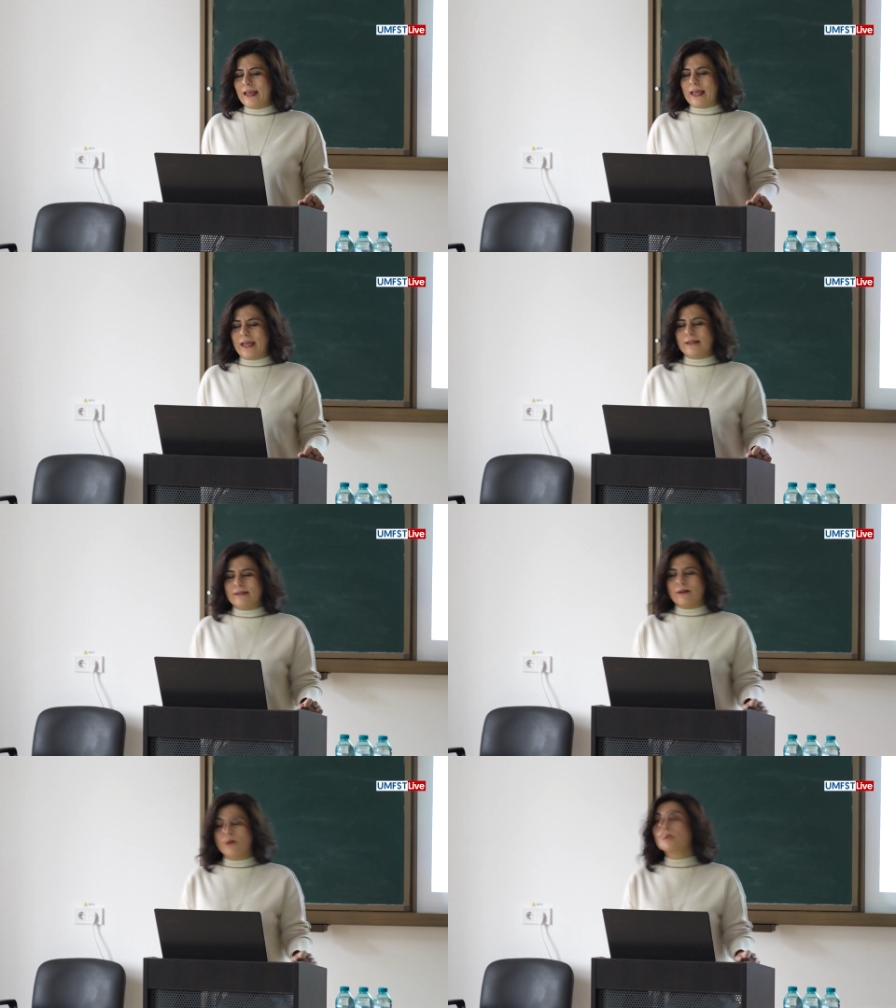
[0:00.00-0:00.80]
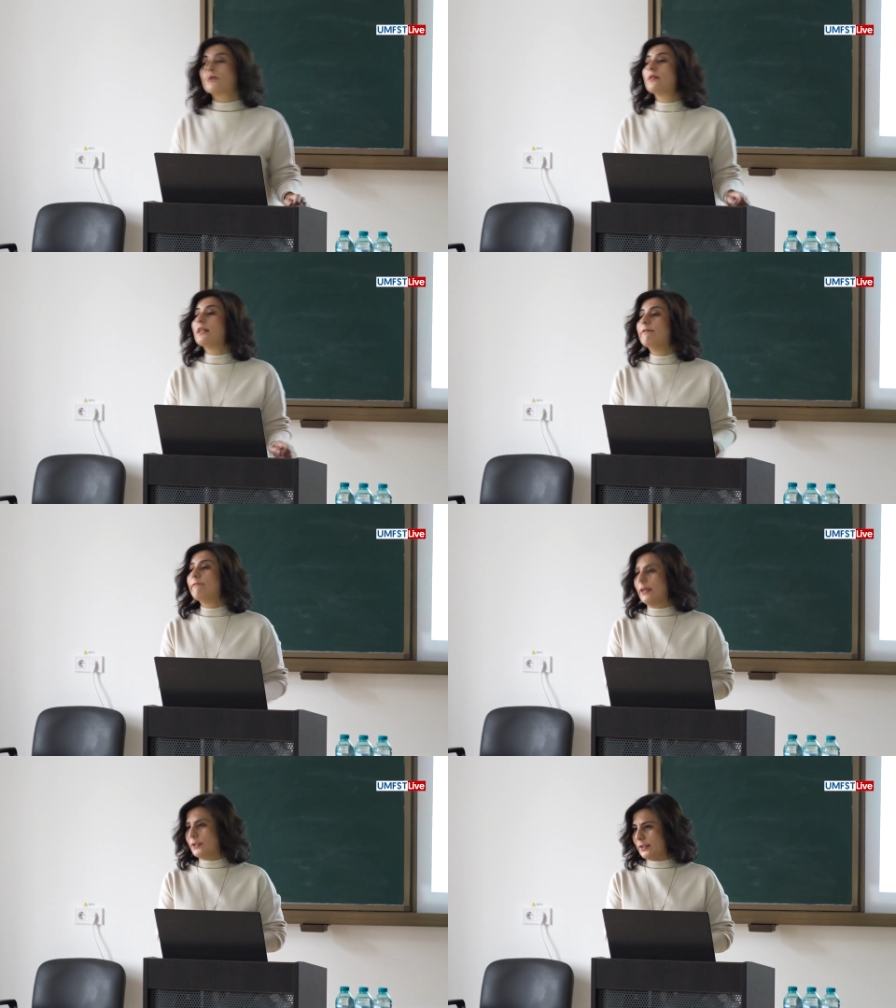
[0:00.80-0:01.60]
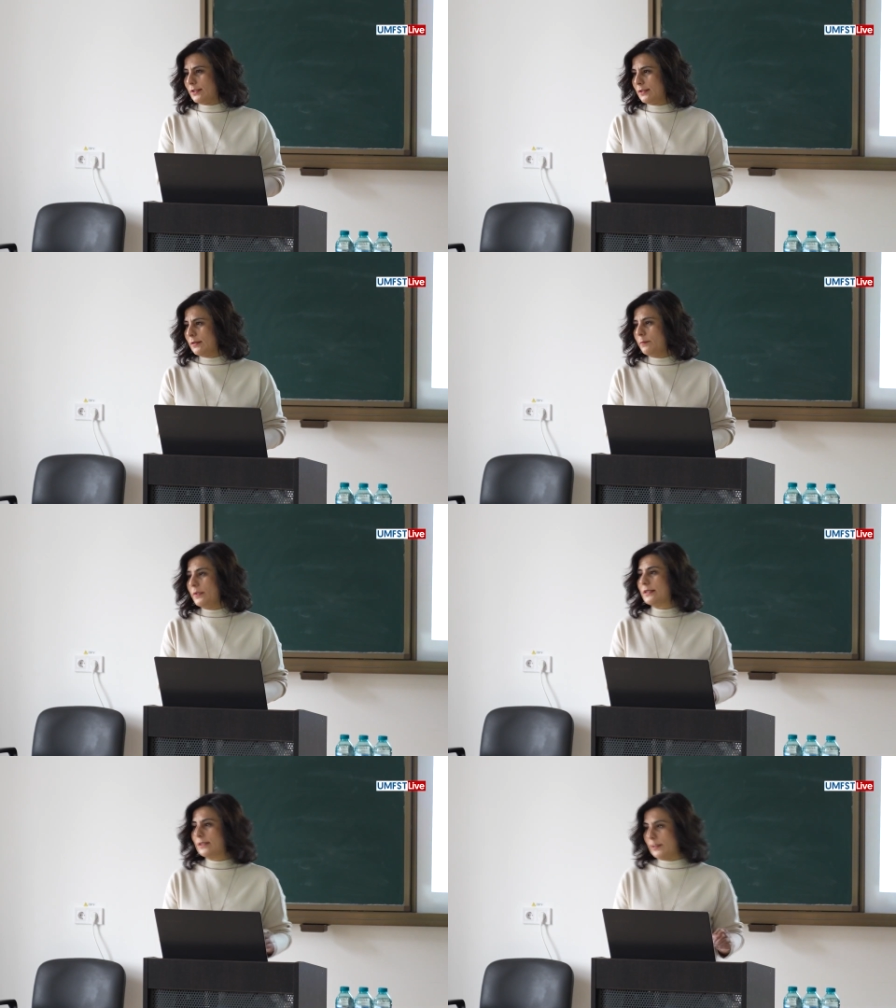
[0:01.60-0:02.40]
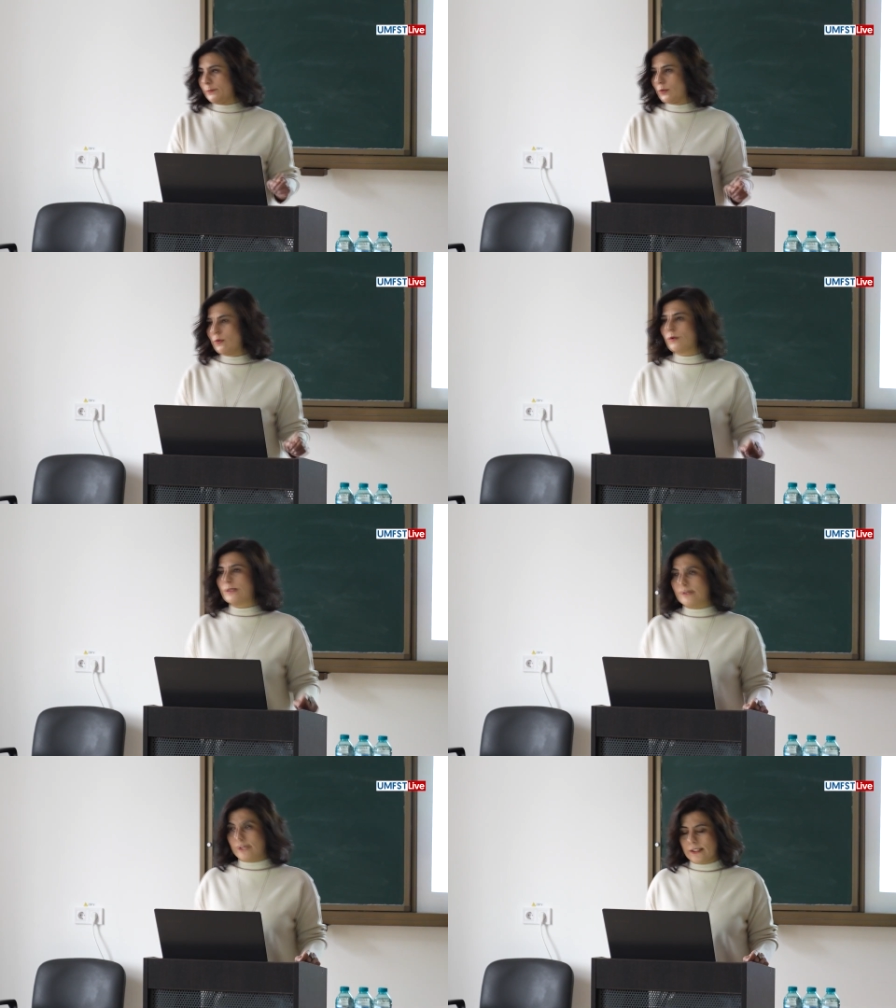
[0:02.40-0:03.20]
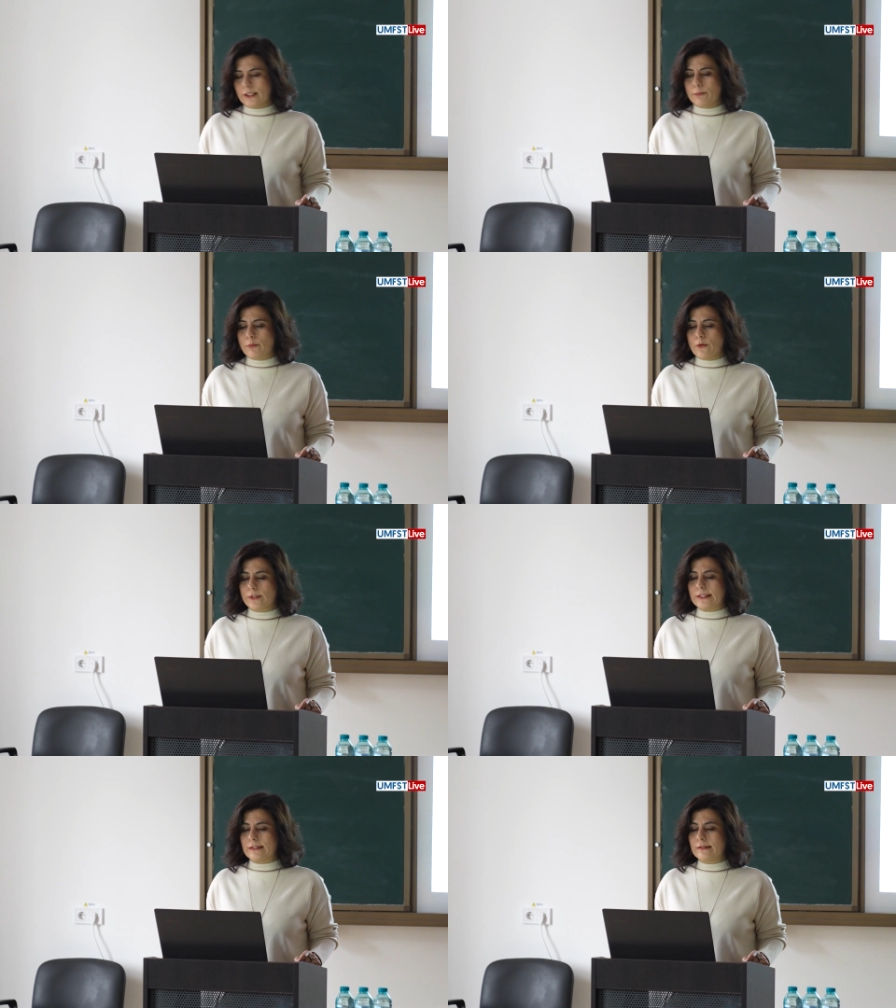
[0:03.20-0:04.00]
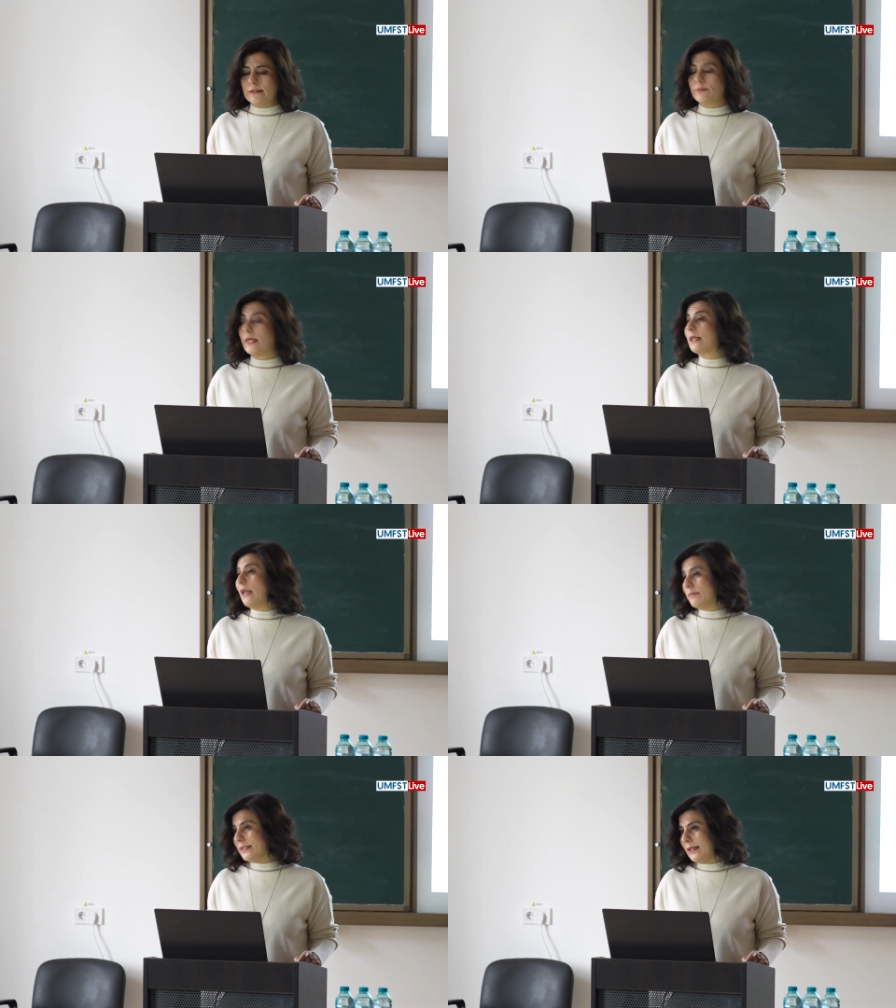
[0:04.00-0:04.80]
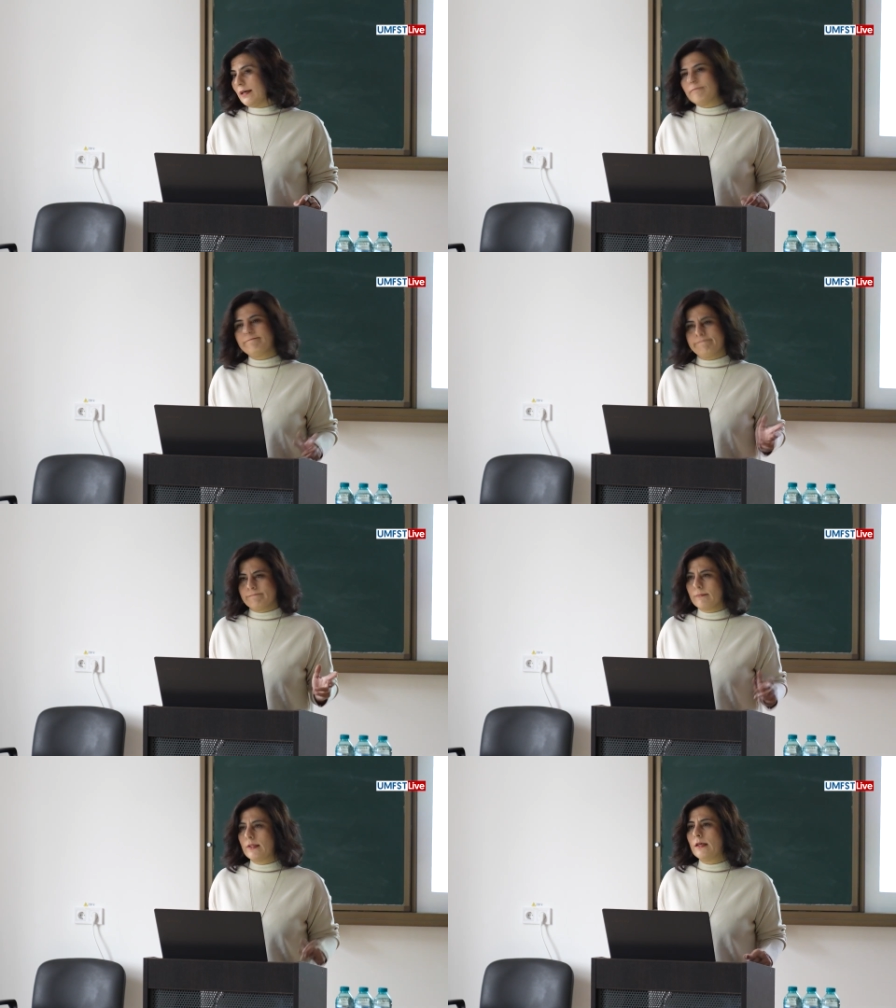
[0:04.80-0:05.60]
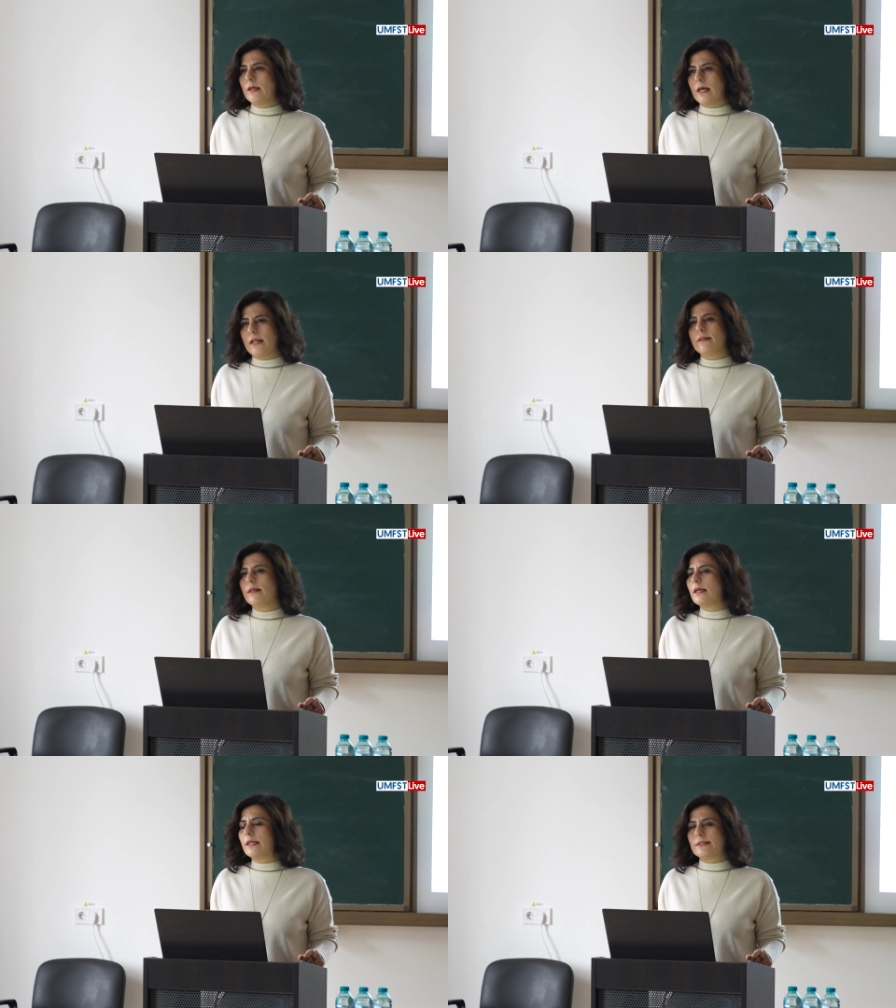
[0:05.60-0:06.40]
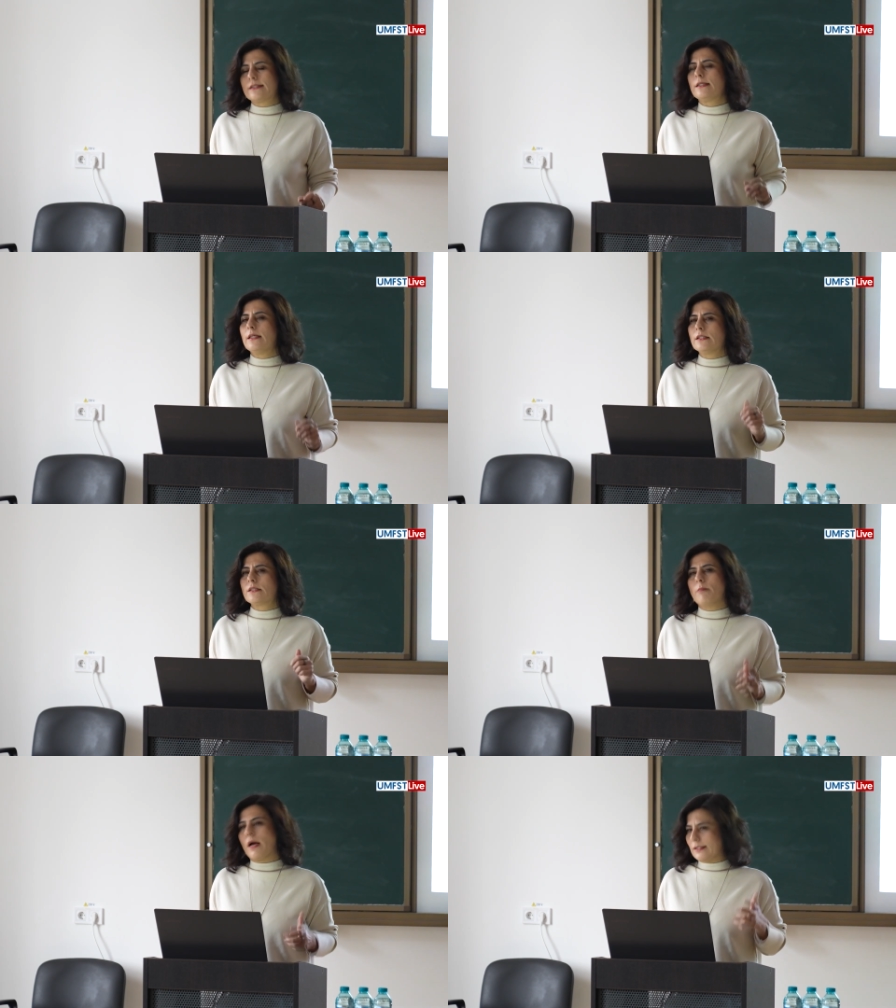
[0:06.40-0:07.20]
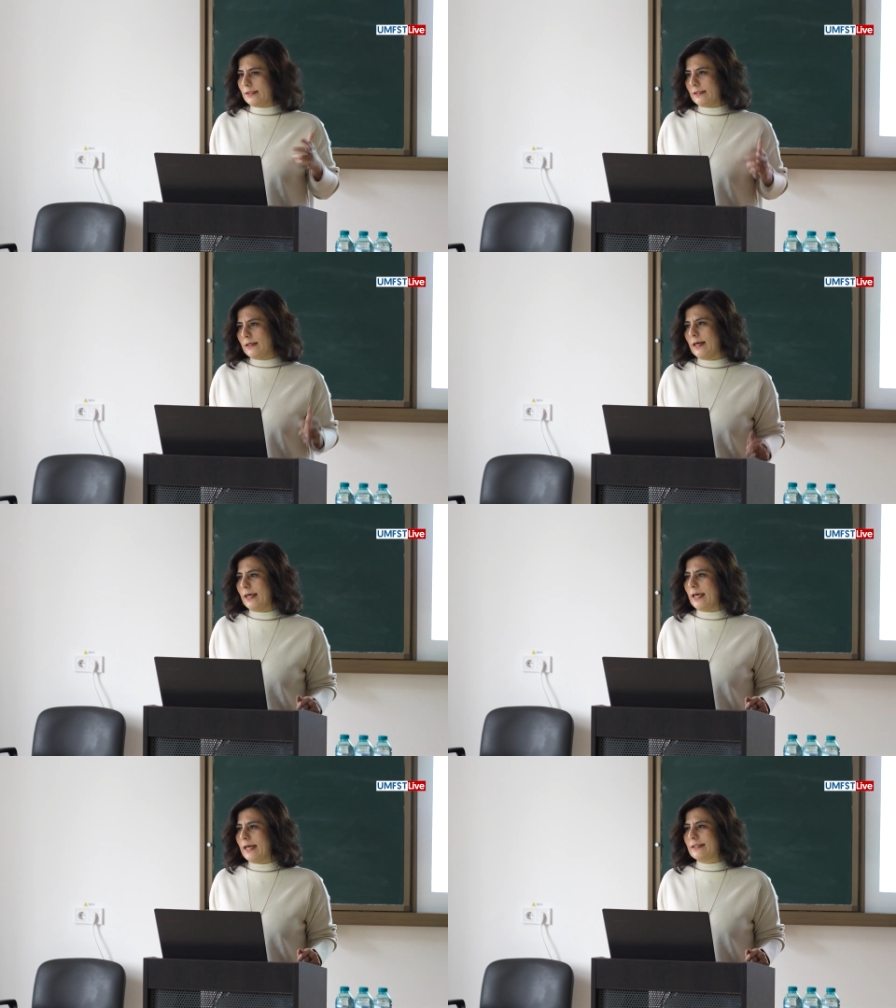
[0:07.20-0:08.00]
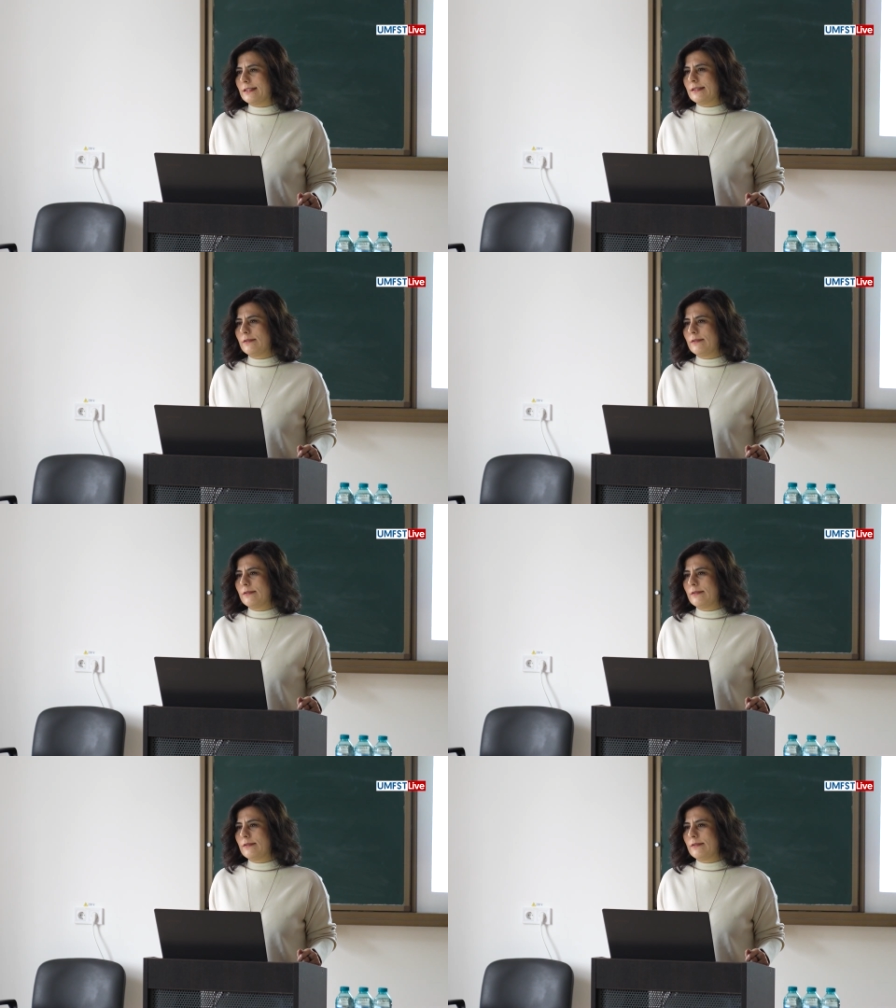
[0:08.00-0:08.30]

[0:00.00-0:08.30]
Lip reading: And also the infectious B streptococcus is really important. Preeclampsia, I think it's must, I guess.